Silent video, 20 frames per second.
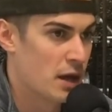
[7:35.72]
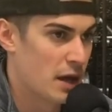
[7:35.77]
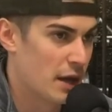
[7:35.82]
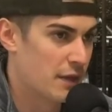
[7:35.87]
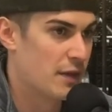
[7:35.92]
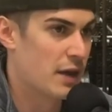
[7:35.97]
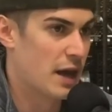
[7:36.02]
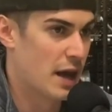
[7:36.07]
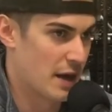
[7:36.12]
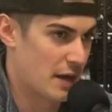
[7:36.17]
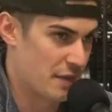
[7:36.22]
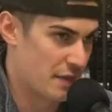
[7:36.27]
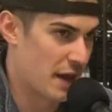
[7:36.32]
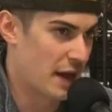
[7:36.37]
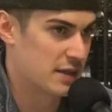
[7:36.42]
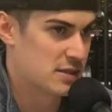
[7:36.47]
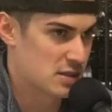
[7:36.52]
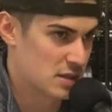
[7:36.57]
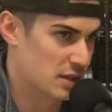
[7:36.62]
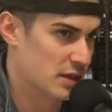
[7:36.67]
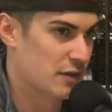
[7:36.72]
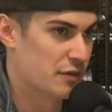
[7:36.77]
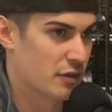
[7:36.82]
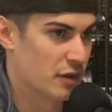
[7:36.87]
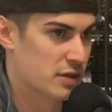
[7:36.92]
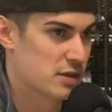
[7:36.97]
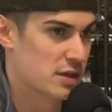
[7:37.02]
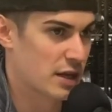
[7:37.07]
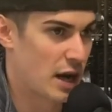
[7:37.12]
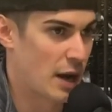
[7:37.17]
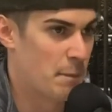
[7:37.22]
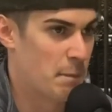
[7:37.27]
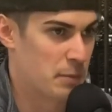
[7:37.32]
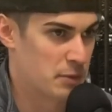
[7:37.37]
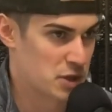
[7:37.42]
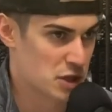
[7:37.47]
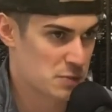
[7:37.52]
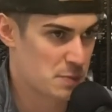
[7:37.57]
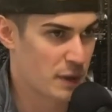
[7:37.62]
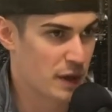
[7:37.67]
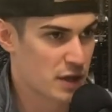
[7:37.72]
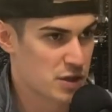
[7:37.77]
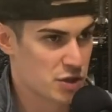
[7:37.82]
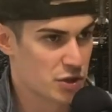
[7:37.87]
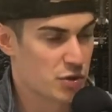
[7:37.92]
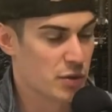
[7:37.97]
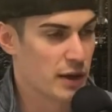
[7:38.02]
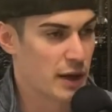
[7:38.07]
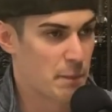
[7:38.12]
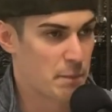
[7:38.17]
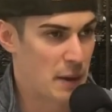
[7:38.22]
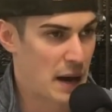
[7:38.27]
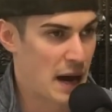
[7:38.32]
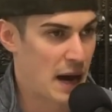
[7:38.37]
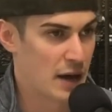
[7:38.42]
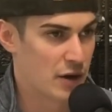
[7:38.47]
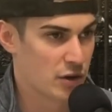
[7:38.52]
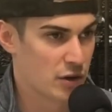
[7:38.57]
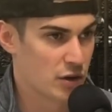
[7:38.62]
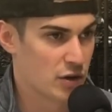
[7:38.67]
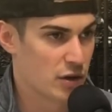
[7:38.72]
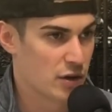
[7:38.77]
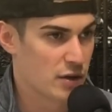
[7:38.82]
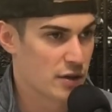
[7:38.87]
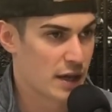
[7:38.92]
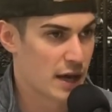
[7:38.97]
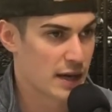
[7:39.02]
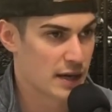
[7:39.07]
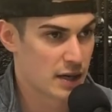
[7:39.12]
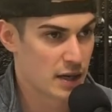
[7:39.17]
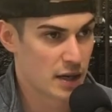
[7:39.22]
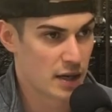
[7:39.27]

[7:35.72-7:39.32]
And that's the difference. Like, just because you're doing a pattern that